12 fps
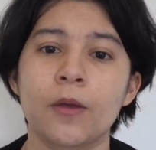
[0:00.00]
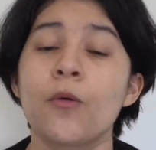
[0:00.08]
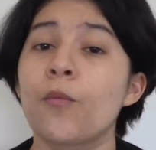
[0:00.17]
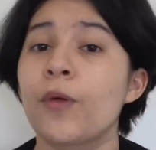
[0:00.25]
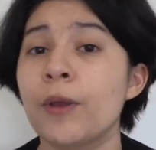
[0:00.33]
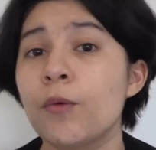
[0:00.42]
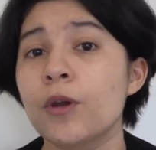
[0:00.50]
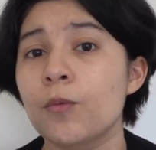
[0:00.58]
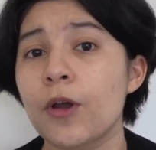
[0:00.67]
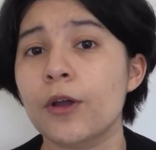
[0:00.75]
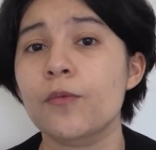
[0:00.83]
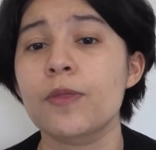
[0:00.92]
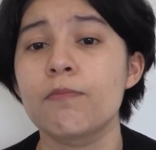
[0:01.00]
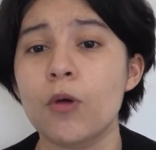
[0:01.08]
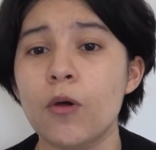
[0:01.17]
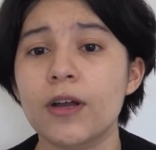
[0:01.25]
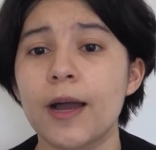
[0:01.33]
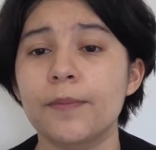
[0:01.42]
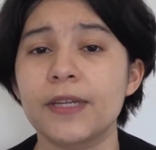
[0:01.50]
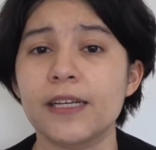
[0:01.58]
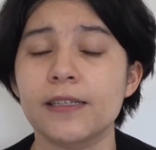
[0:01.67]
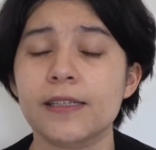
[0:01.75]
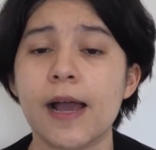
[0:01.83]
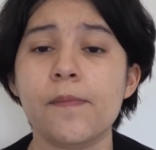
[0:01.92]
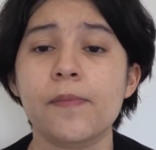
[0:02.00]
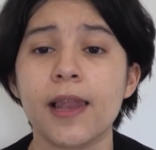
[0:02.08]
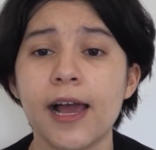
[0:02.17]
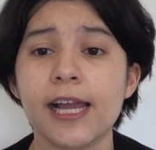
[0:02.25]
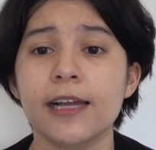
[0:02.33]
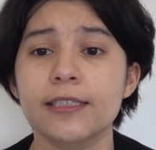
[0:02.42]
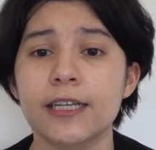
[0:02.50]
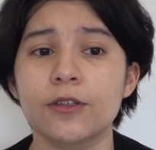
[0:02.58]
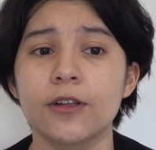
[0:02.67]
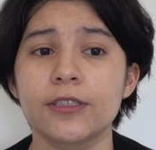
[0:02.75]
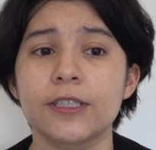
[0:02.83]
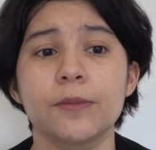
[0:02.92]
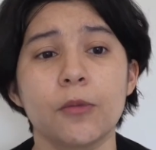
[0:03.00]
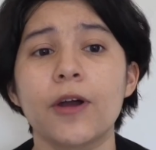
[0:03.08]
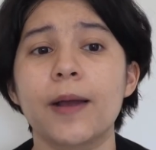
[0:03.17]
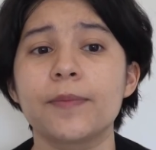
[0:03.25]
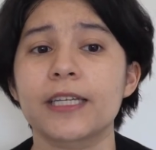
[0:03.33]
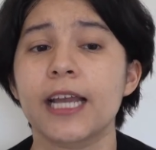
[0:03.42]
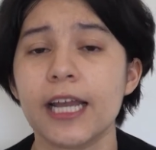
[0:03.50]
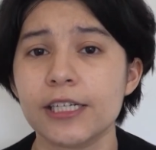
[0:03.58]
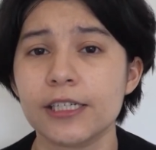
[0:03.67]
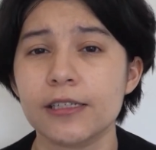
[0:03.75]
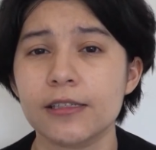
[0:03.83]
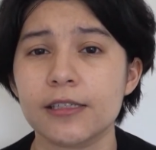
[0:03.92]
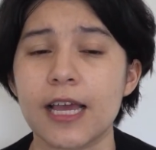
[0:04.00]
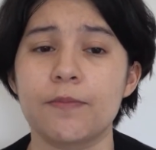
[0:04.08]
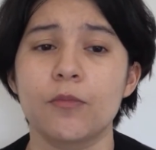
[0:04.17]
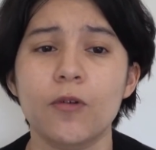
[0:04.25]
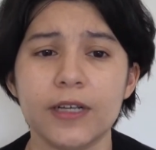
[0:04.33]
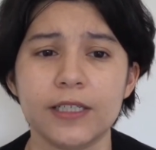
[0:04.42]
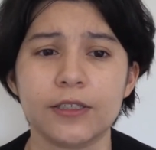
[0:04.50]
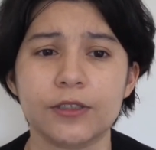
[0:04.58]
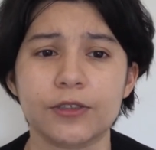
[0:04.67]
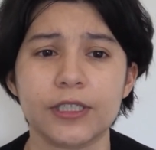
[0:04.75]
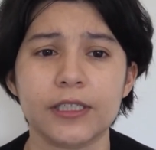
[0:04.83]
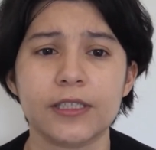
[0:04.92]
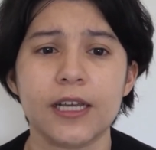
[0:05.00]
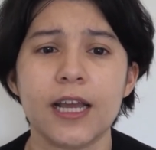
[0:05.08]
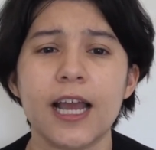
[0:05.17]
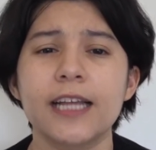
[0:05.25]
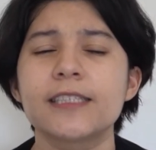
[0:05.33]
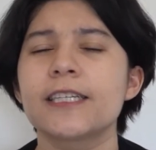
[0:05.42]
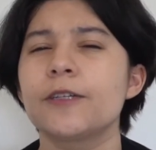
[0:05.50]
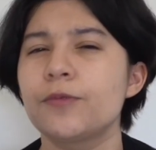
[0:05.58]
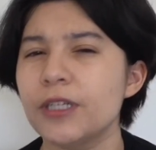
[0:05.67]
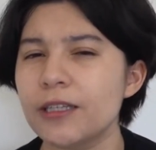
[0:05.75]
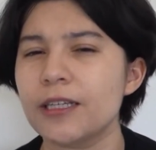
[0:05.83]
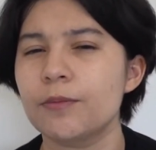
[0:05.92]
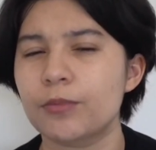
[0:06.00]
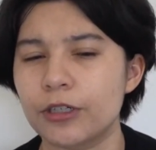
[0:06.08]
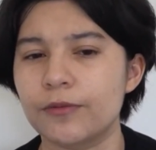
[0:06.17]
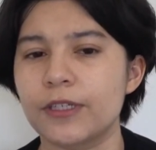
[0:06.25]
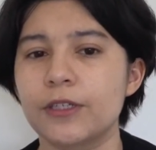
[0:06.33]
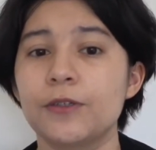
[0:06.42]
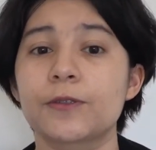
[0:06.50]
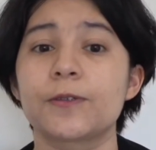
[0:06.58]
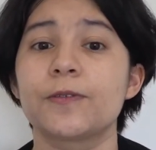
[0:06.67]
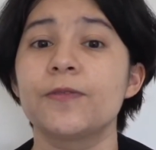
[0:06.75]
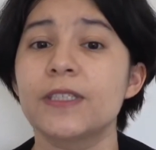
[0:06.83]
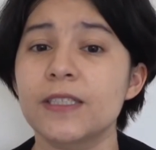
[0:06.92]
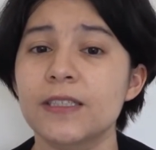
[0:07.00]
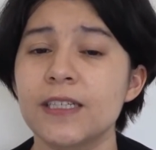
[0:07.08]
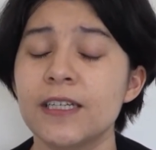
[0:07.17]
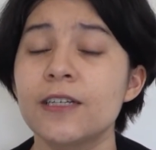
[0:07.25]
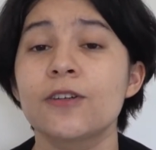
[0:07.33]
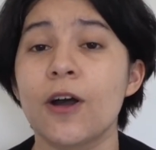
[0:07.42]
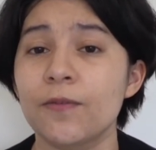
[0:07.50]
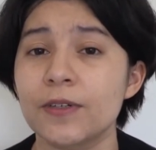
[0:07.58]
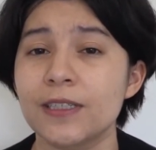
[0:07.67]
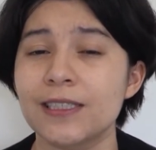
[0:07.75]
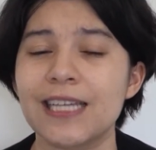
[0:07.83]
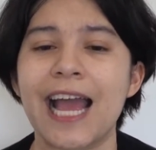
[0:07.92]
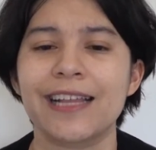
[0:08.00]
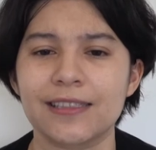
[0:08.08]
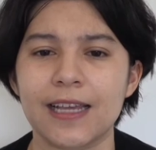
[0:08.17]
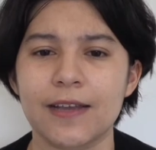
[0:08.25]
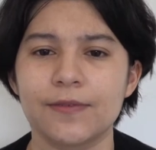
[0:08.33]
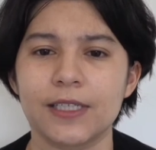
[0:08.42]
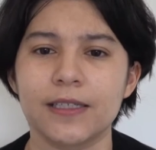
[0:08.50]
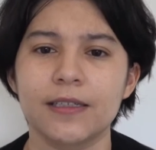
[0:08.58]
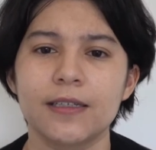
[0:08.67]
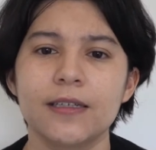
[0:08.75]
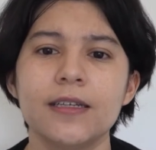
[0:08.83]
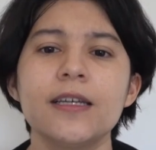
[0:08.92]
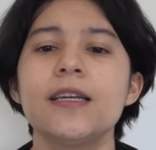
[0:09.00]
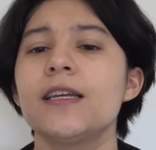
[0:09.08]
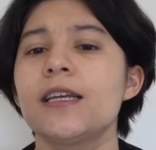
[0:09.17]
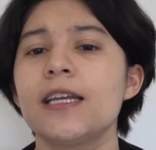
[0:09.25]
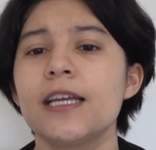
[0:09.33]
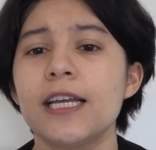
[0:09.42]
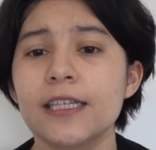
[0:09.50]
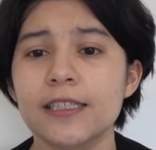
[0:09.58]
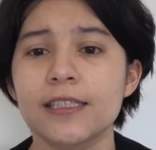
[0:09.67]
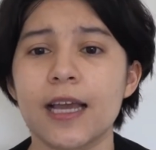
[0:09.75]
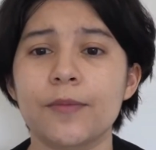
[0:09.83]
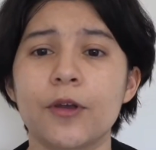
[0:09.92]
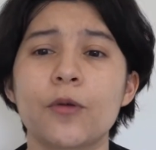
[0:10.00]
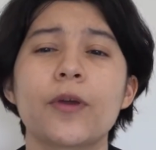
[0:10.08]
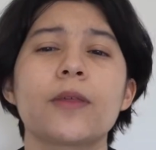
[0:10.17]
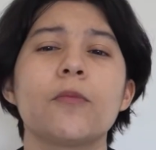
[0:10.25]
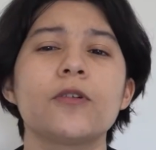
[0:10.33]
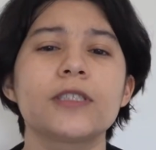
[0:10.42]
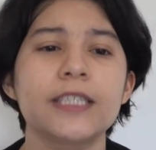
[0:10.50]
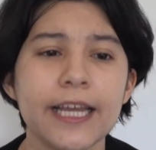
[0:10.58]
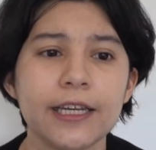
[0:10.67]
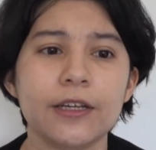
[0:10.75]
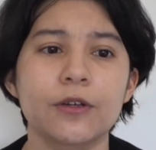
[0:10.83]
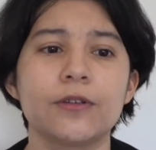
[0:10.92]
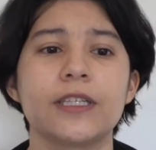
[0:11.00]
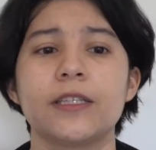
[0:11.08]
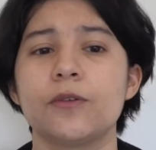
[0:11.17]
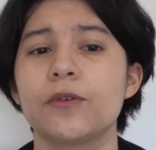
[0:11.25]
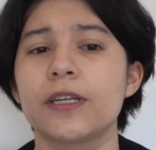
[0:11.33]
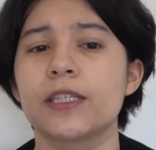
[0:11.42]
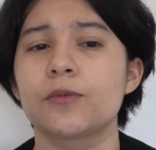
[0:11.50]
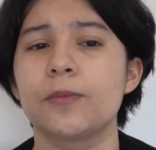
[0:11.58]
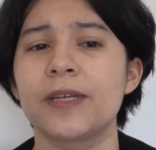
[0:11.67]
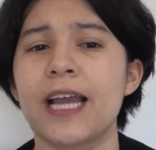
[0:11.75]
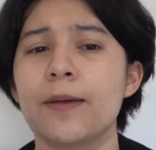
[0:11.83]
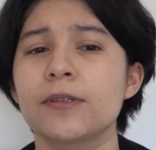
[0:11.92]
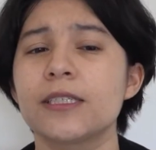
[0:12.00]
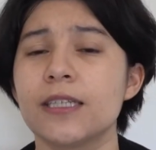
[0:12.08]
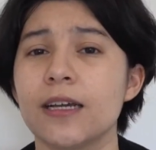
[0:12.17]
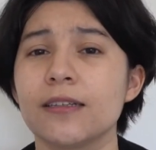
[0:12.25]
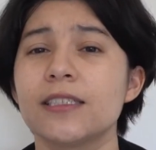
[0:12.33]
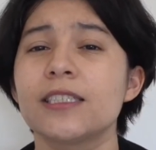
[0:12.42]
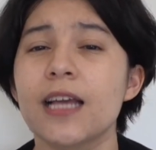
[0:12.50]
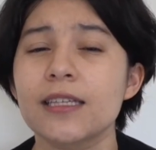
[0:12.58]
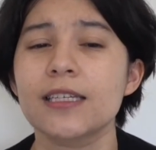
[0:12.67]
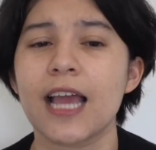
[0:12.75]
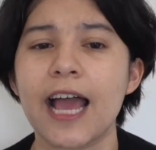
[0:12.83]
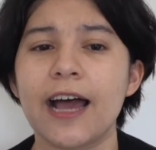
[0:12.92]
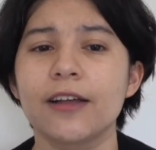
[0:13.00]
We want to work with more companies, apply our technology to more applications and more industries, and see it really improving user efficiency, confidence, and safety. Here's a demo where the more technical in the audience will be able to tell just how